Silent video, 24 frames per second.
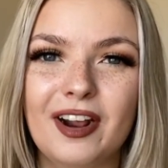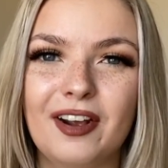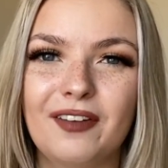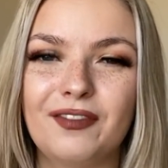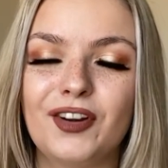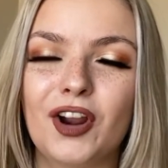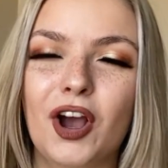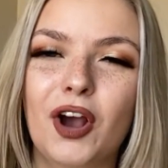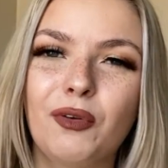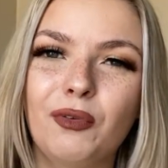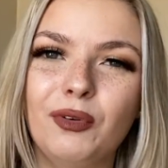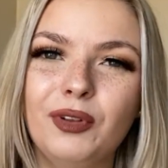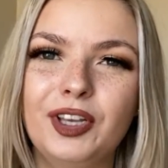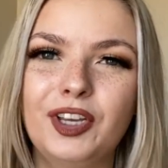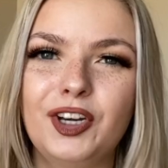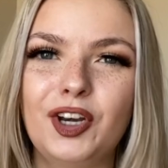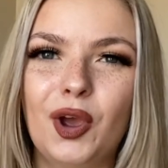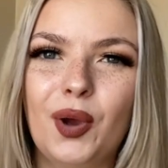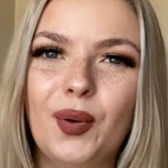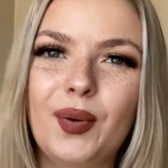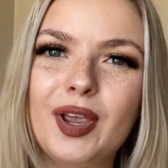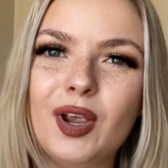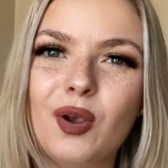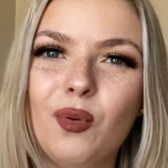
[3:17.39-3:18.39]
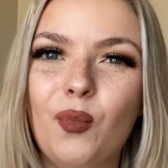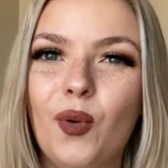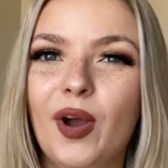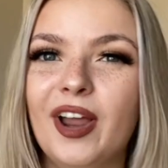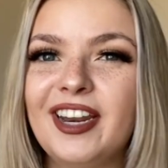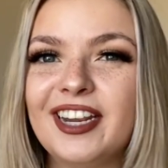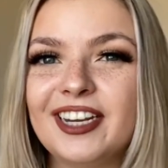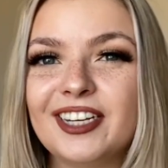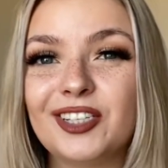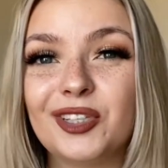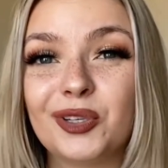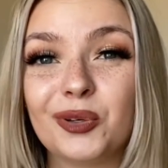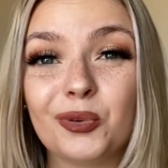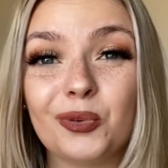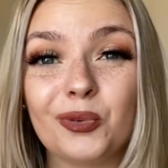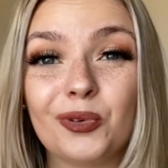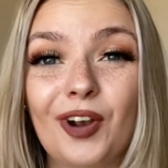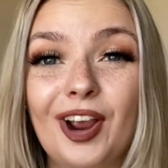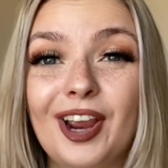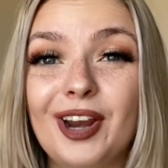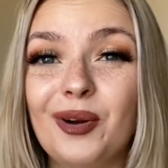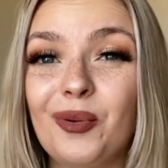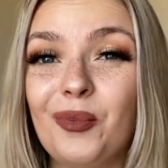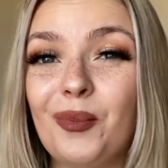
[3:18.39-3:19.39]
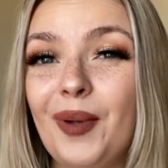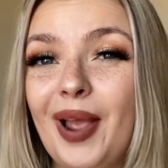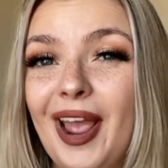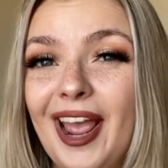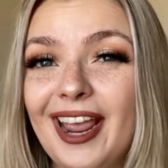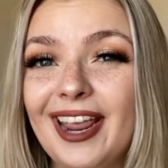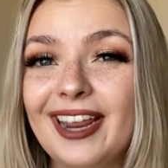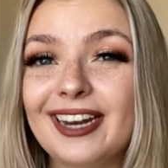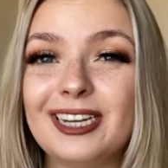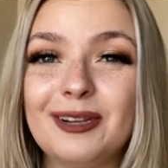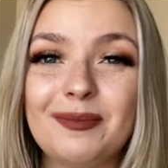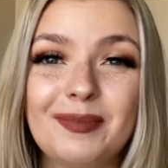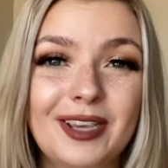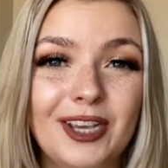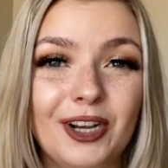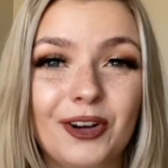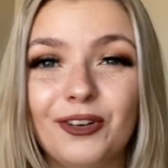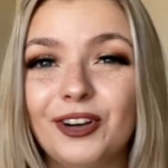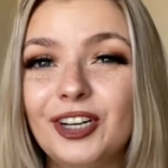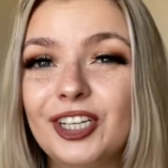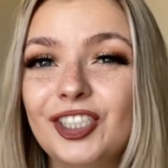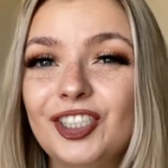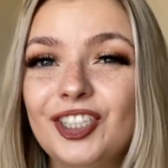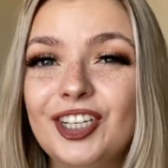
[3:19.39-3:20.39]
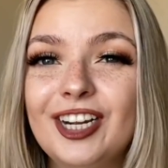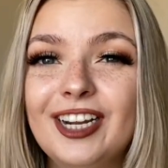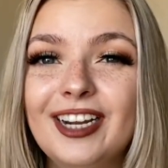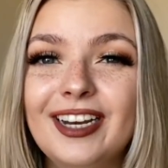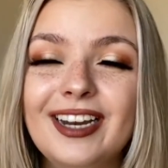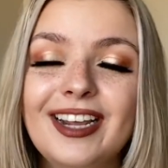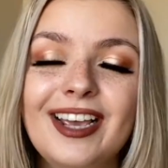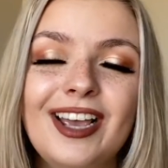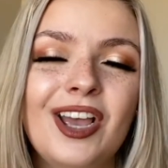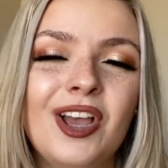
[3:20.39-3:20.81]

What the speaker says: of not really knowing what is the right way to be a Christian,